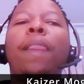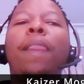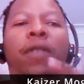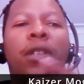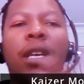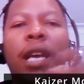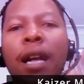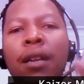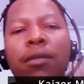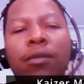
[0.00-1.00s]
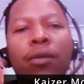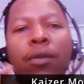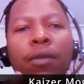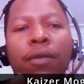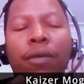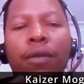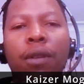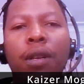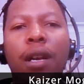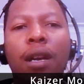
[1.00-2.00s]
everything else sort of
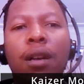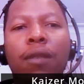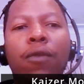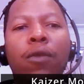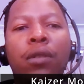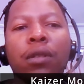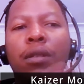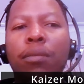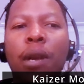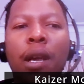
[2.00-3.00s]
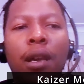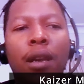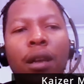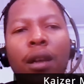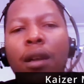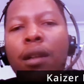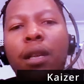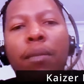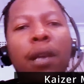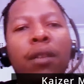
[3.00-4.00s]
falls into play.
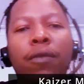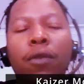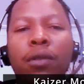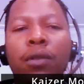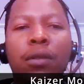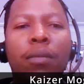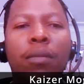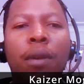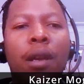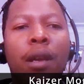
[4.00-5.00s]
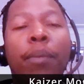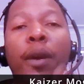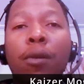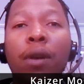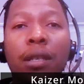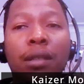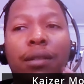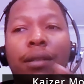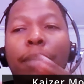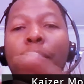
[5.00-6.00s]
The money falls into play. A big one is
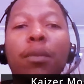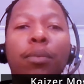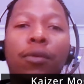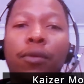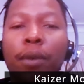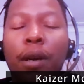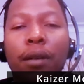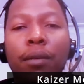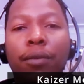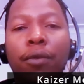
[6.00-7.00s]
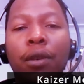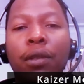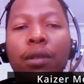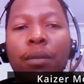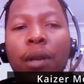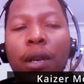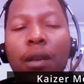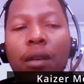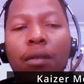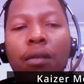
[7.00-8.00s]
the people fall into play,
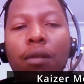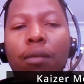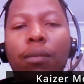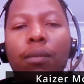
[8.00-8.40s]
you know.